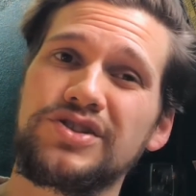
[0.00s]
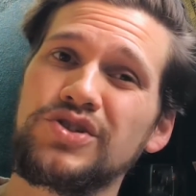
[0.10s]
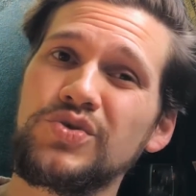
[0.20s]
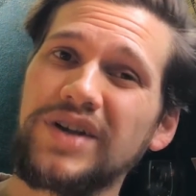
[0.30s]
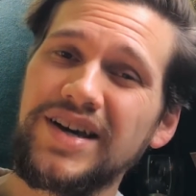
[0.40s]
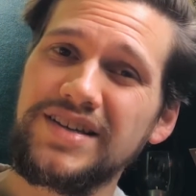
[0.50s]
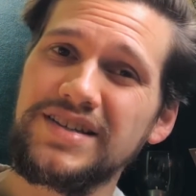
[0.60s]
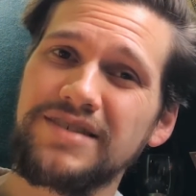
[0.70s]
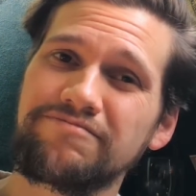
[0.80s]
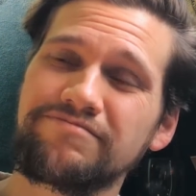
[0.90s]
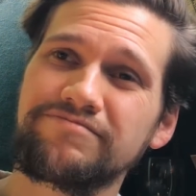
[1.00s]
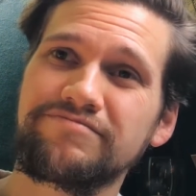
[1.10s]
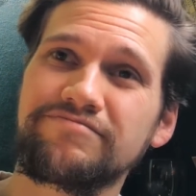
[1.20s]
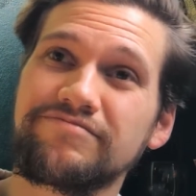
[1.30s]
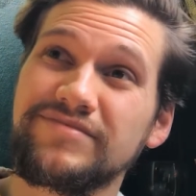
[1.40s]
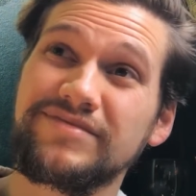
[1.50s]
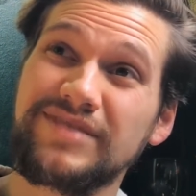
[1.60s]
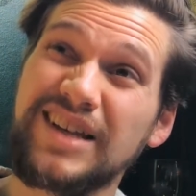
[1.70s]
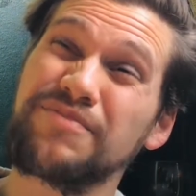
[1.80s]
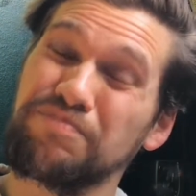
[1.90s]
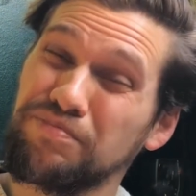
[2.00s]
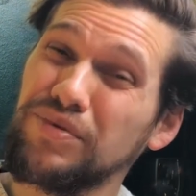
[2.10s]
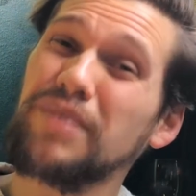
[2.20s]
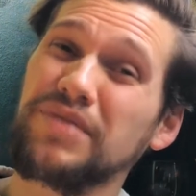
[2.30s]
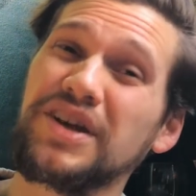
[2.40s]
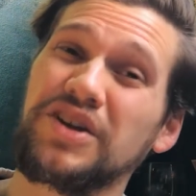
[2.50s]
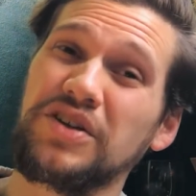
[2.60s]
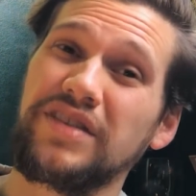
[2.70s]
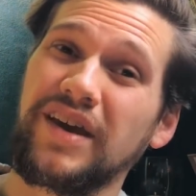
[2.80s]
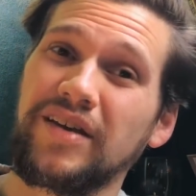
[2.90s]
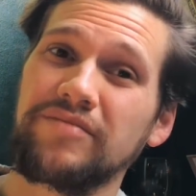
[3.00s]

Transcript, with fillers: too nice, that's probably a good thing.